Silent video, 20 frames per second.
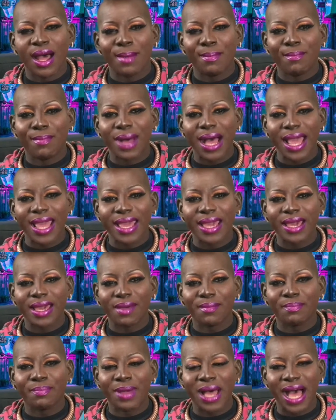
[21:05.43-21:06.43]
mic
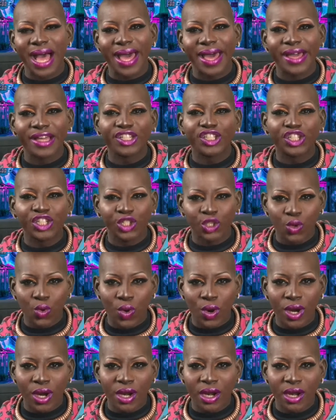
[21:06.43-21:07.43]
by
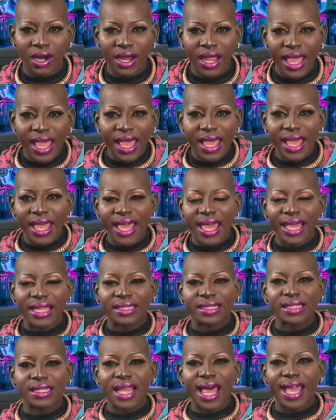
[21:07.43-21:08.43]
Shure.
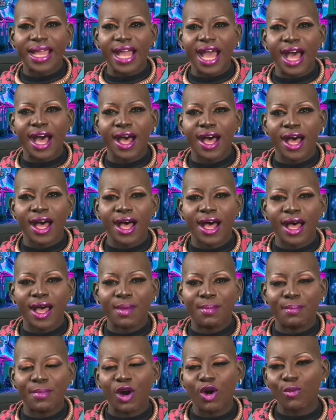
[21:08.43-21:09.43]
It's like a
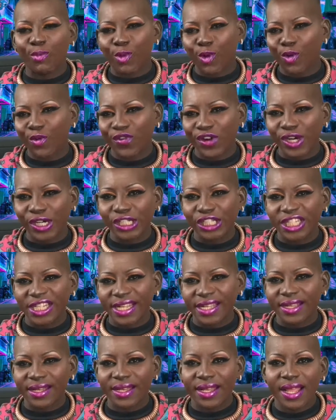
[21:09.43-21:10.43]
mobile
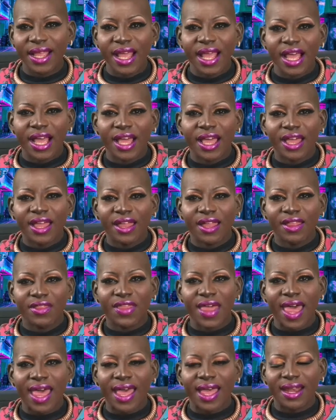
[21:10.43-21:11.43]
version
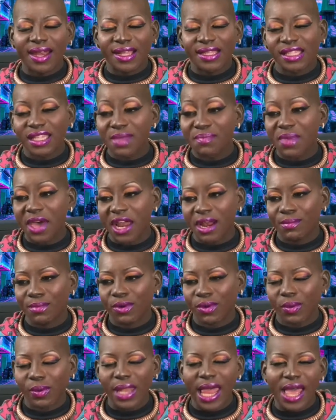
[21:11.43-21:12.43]
that is
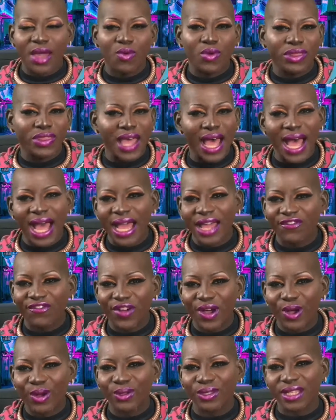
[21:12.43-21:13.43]
compatible like with
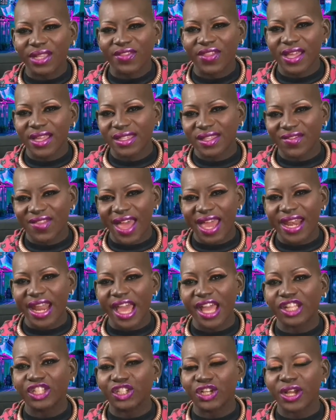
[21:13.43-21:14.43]
iPhones and things of that
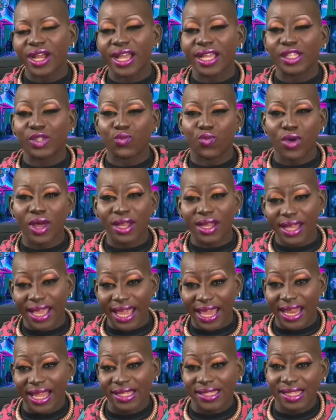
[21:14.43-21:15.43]
nature, as well as
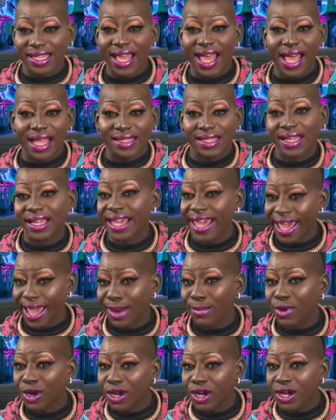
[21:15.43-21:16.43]
it has a
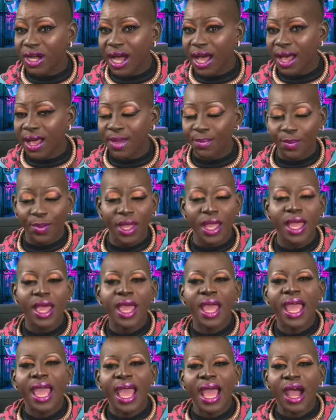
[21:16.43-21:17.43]
camera hookup.
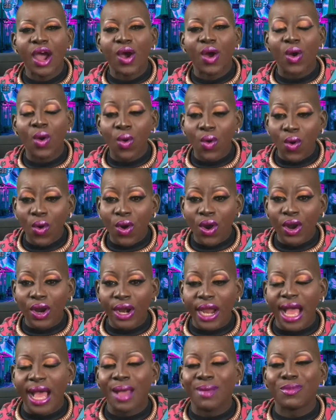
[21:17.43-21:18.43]
Or
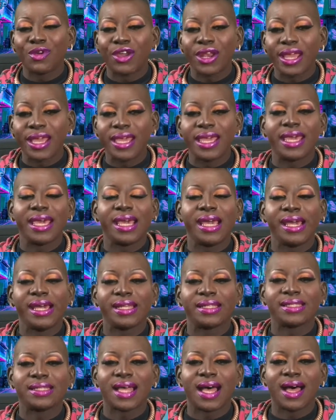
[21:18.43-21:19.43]
I'm gonna get